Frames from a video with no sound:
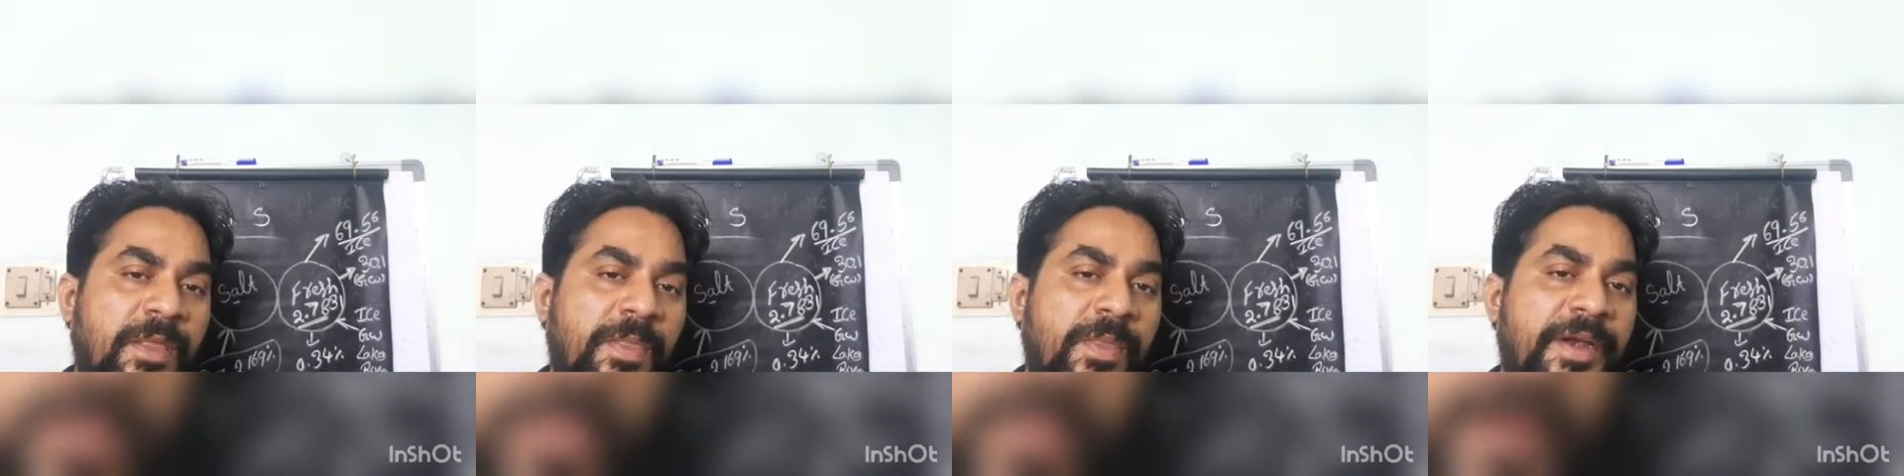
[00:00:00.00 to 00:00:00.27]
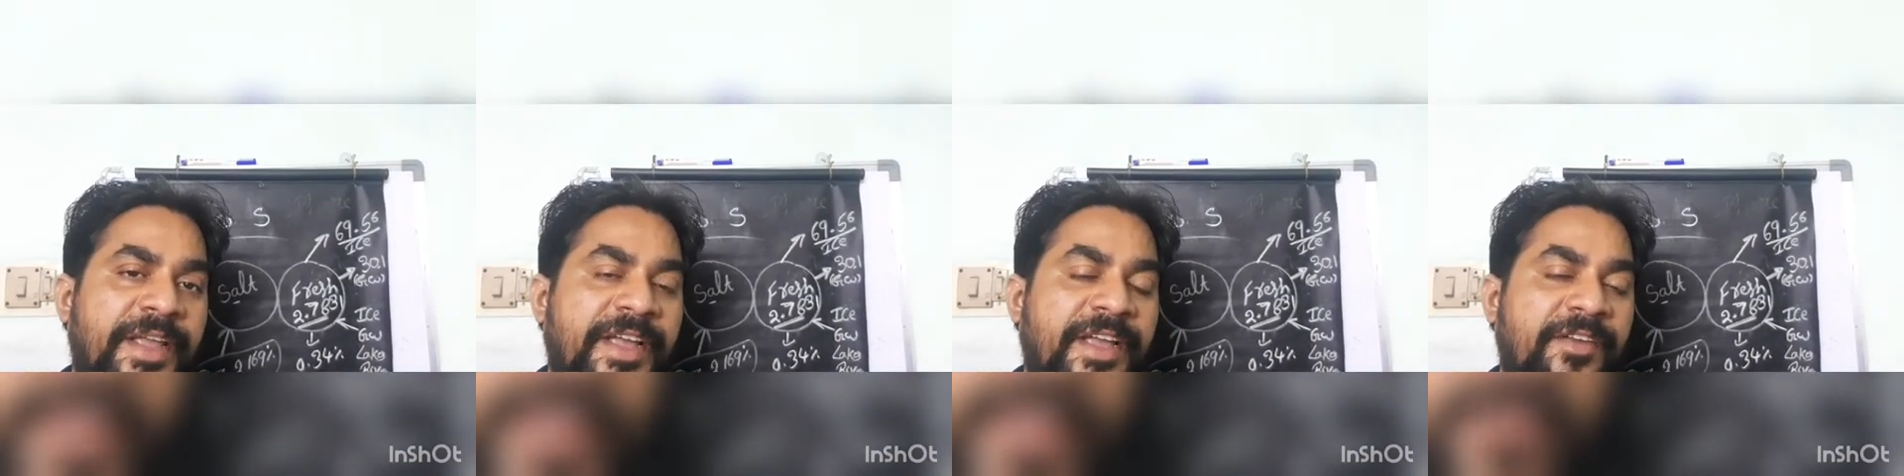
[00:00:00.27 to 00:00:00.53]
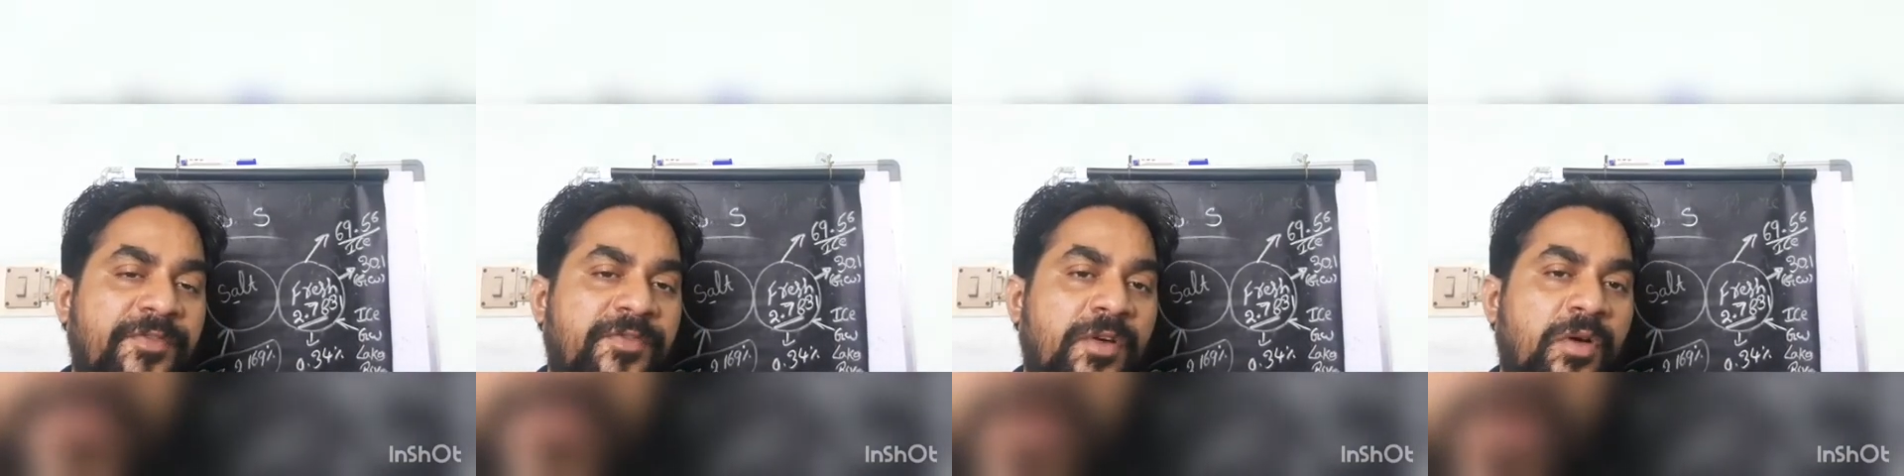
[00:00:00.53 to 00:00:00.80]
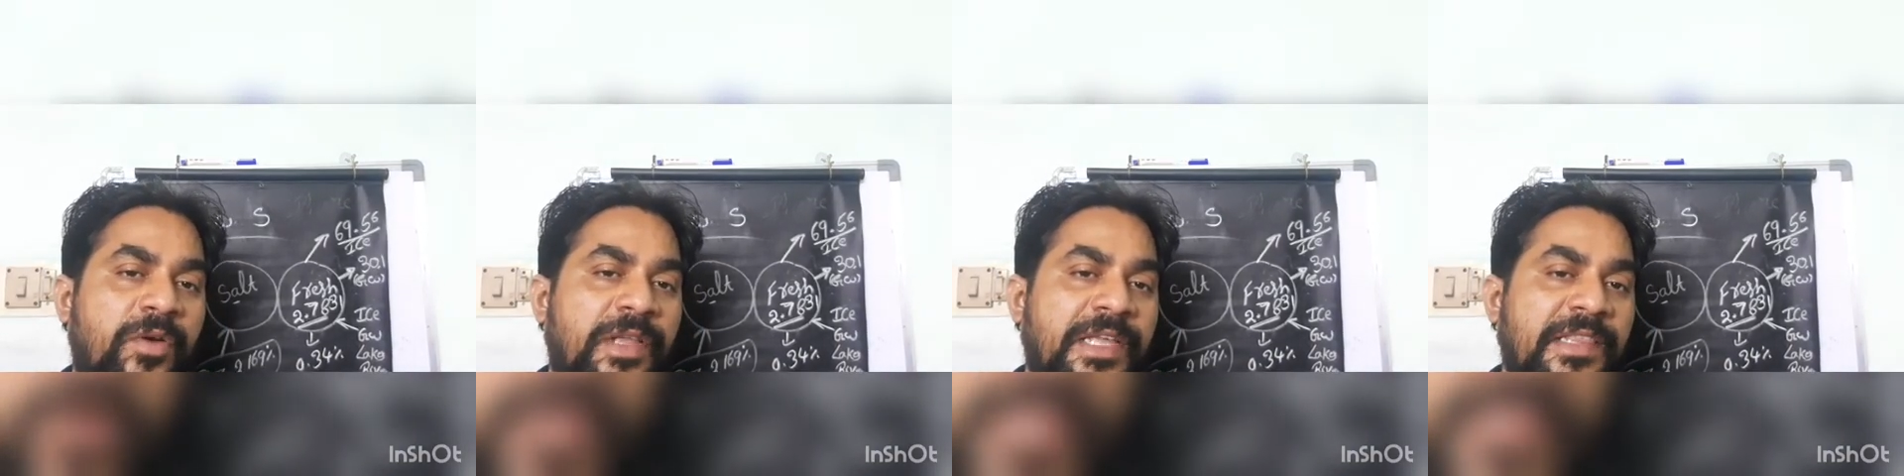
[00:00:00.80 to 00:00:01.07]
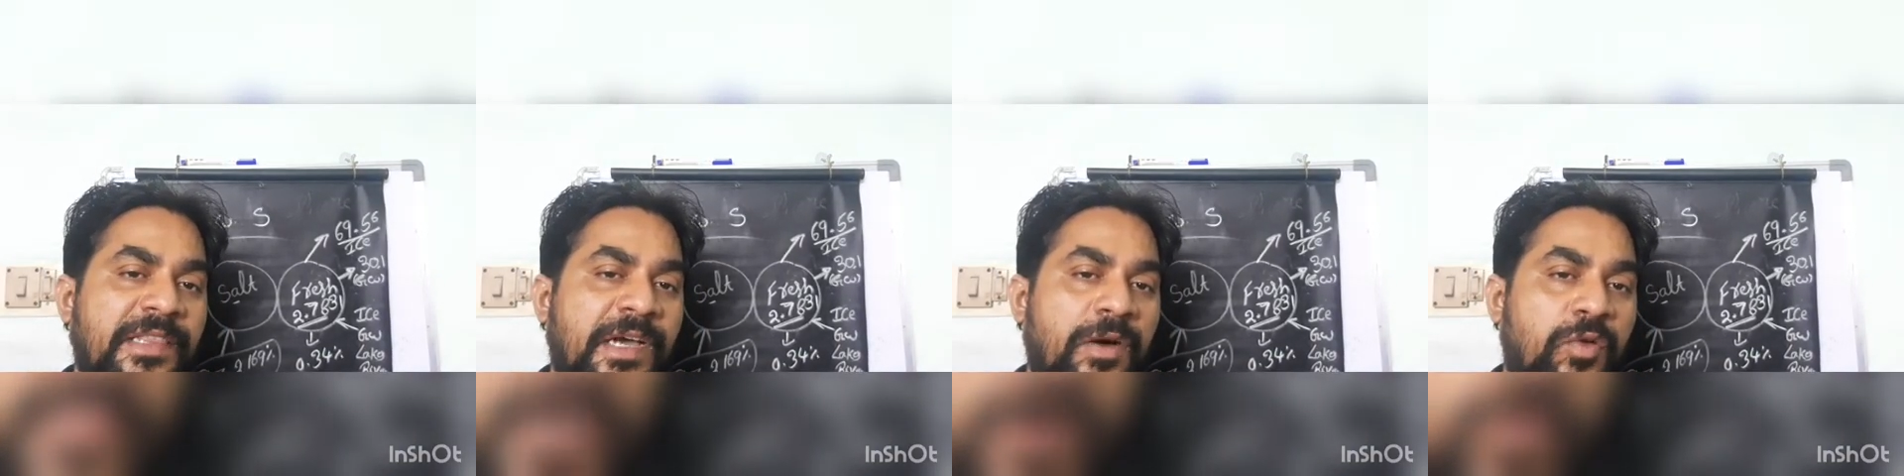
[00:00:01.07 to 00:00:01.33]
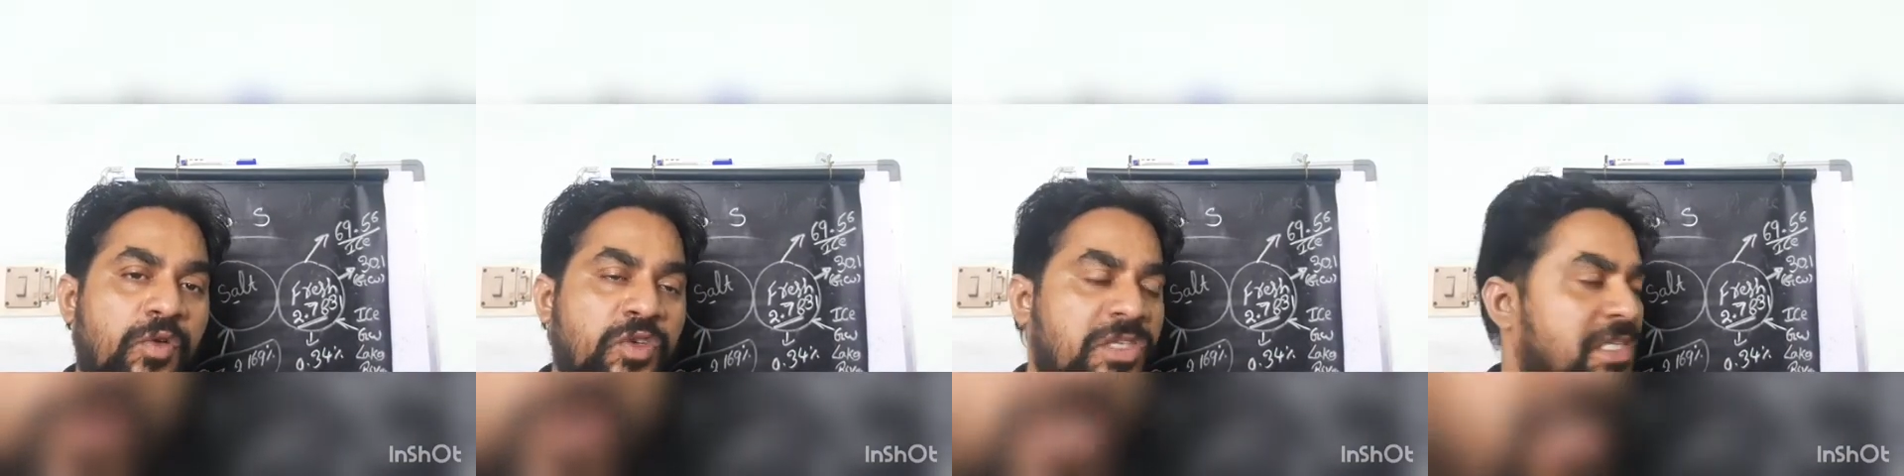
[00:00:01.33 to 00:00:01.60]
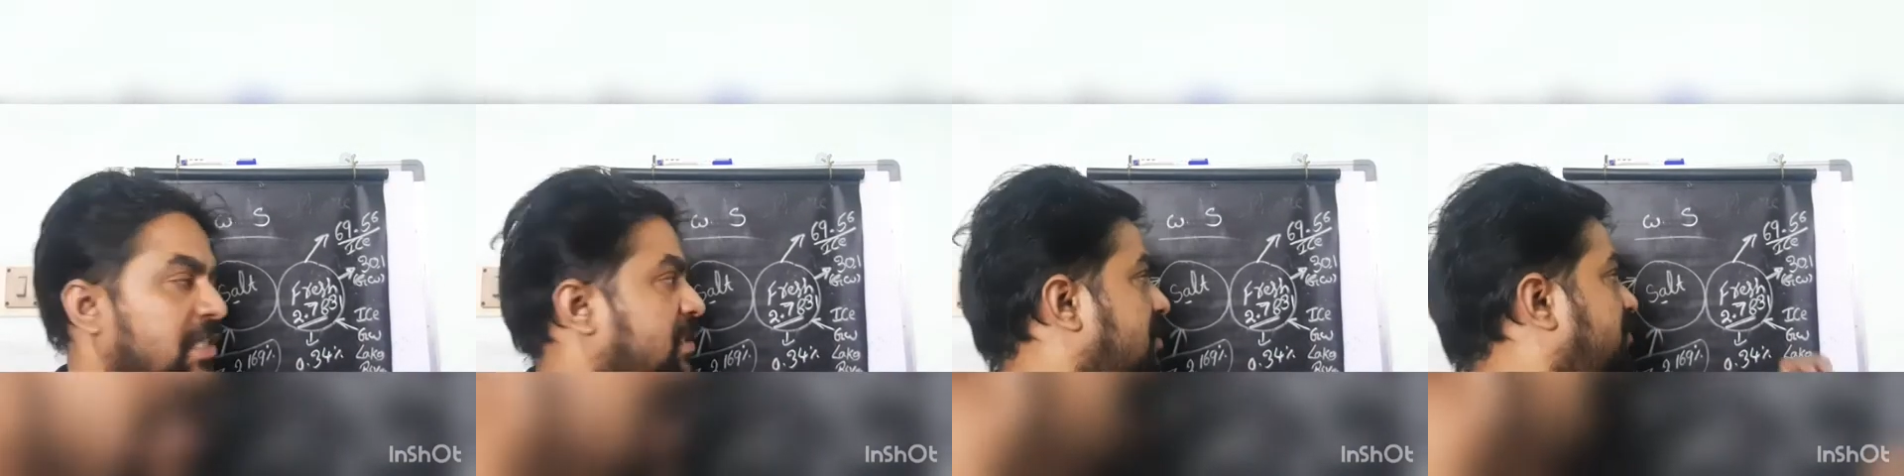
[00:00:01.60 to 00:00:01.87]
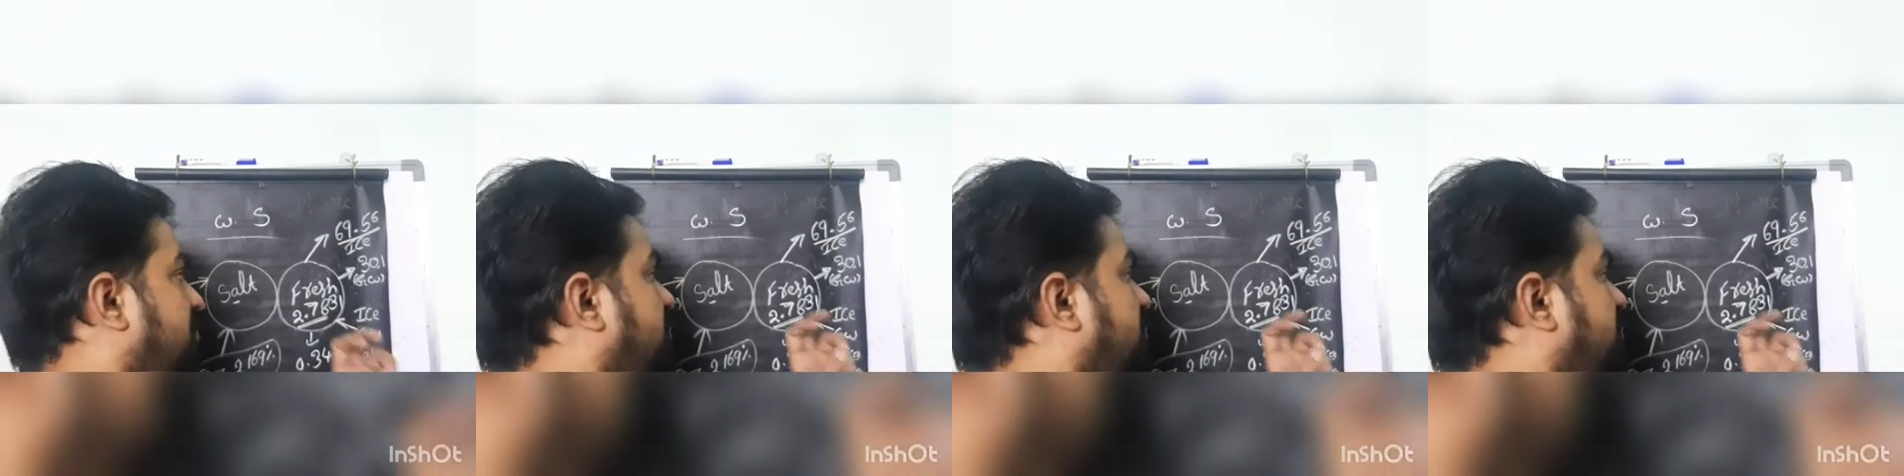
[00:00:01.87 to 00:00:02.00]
that you can find in the oceans.